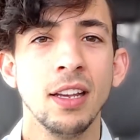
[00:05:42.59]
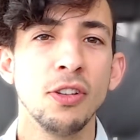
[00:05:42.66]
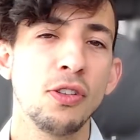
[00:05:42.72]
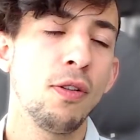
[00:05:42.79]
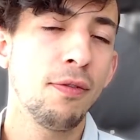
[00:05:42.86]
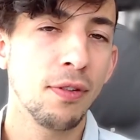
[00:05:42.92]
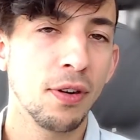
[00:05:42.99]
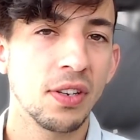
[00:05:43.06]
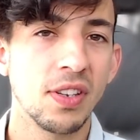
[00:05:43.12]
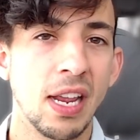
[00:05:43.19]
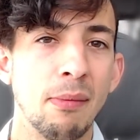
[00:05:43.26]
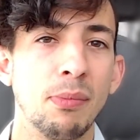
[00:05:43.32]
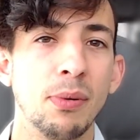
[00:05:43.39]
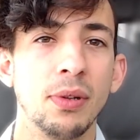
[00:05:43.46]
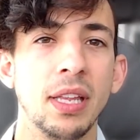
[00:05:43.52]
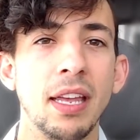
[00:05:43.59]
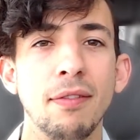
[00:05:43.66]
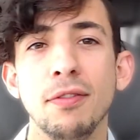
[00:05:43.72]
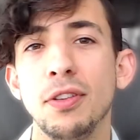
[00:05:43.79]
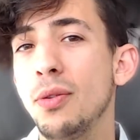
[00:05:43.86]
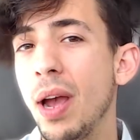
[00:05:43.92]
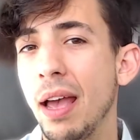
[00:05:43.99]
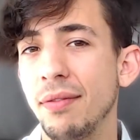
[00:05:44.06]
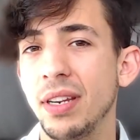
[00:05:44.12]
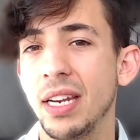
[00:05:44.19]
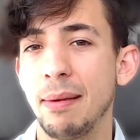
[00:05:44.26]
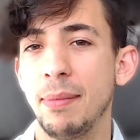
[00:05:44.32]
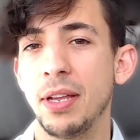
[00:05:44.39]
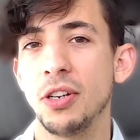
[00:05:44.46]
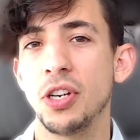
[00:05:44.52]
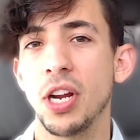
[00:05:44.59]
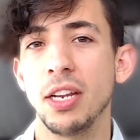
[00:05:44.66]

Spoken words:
So for example, if you have an image